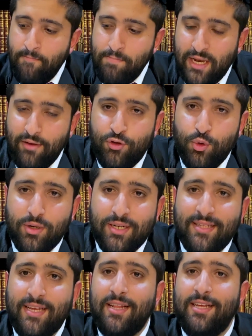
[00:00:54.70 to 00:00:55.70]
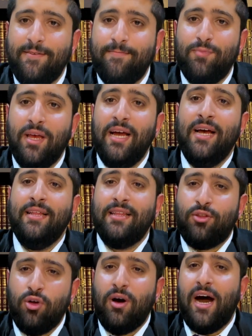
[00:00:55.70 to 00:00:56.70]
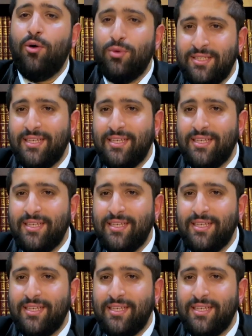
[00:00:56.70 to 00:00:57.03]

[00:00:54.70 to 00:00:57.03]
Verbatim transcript: That if you were to tell him the Torah was,